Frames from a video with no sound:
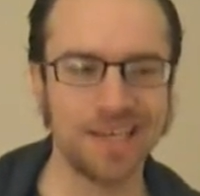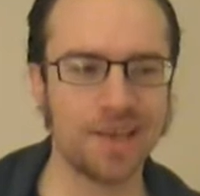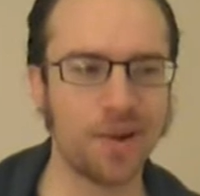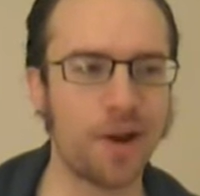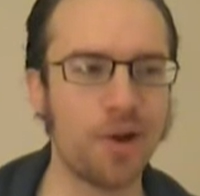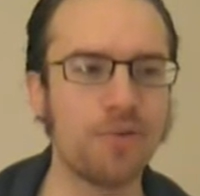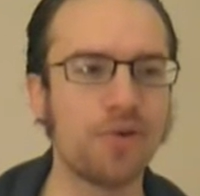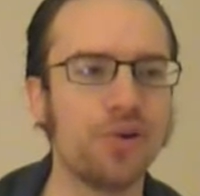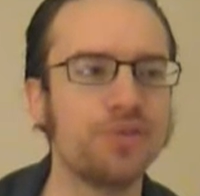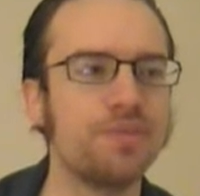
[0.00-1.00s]
you know, I
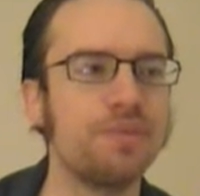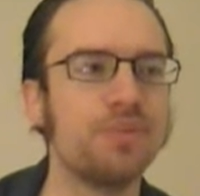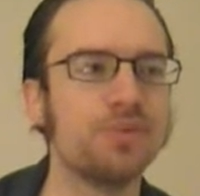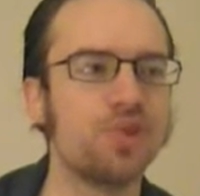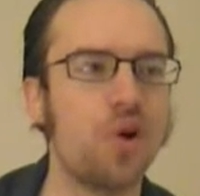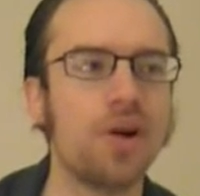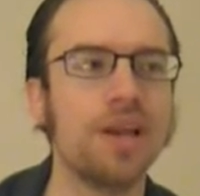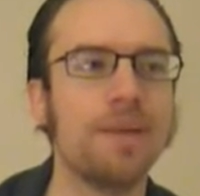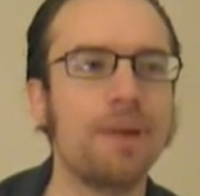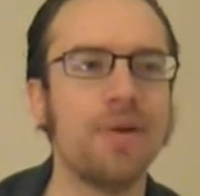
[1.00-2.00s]
overheard some people
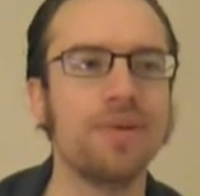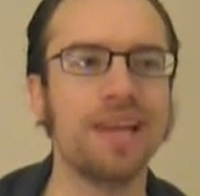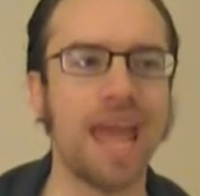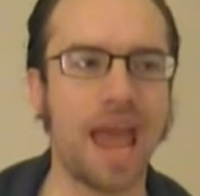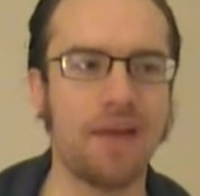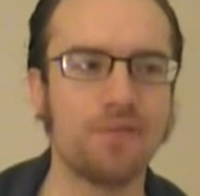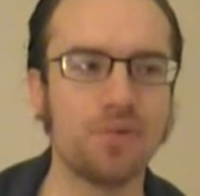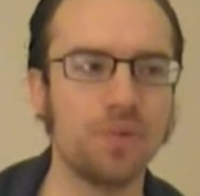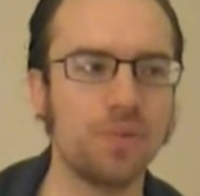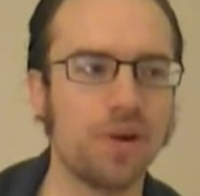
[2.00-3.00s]
talking about it after
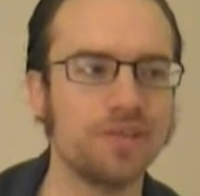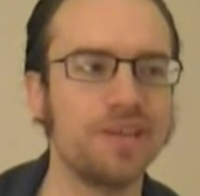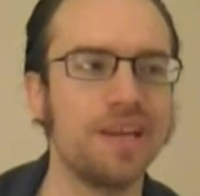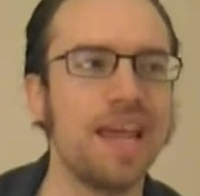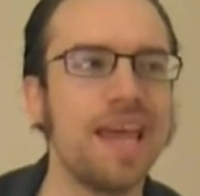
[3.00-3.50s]
we watched it.